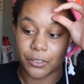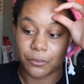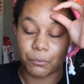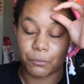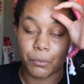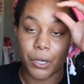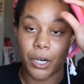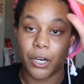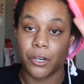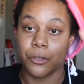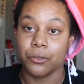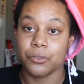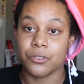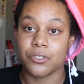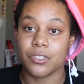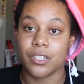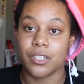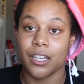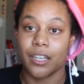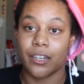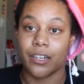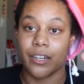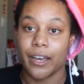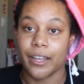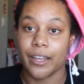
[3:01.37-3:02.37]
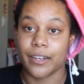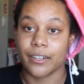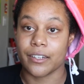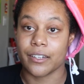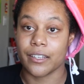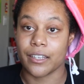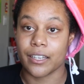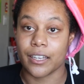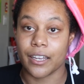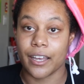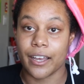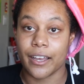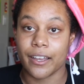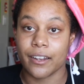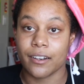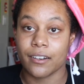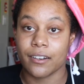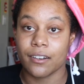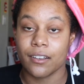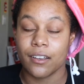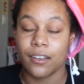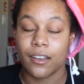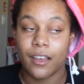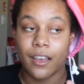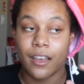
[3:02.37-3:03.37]
of posting and editing
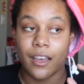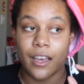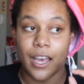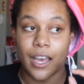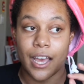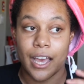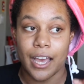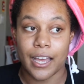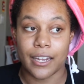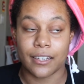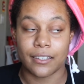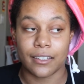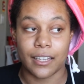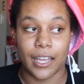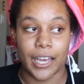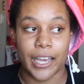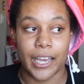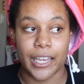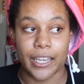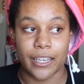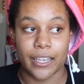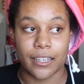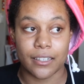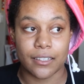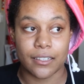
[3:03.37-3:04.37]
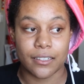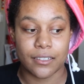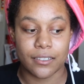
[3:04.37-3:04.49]
again. And like,